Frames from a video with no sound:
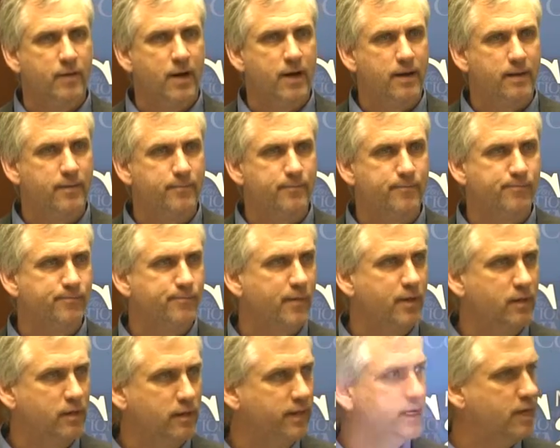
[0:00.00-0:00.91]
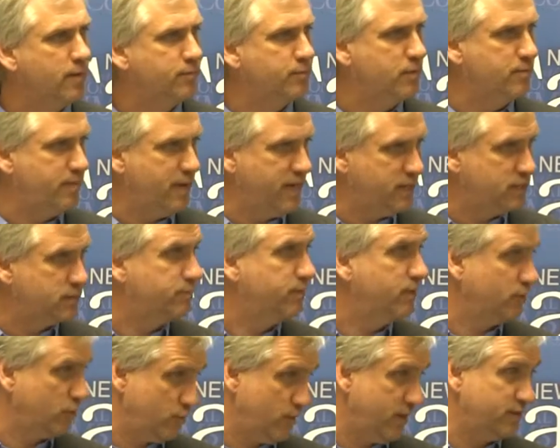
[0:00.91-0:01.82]
um, clean up the
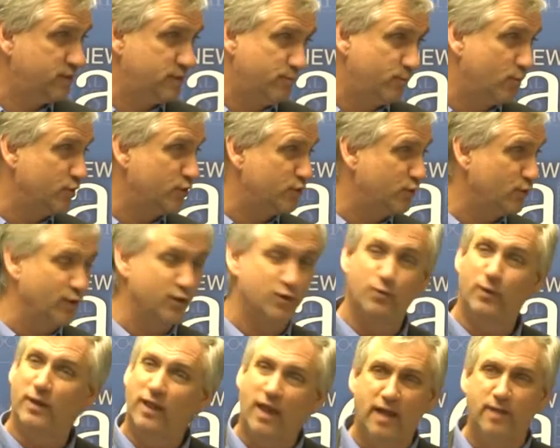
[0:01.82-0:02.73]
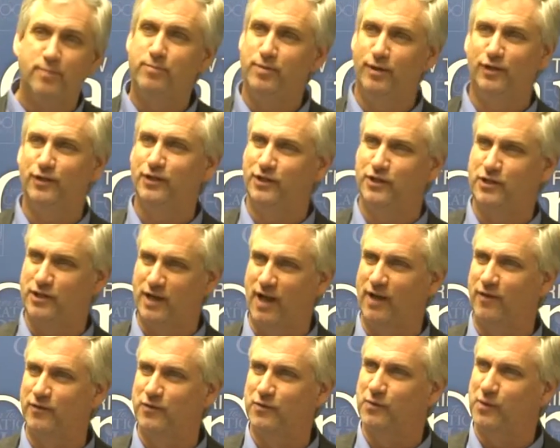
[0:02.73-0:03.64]
basement, create some more storage. We like building
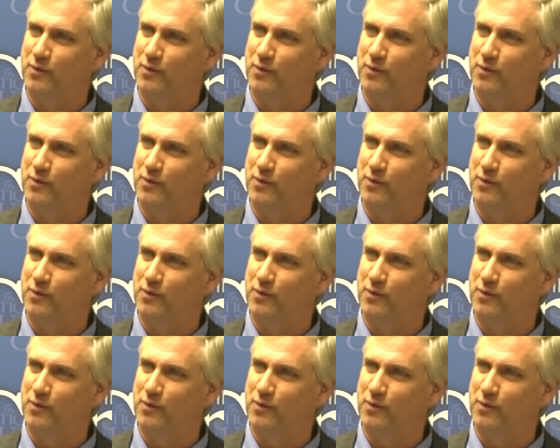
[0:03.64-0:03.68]
shelves.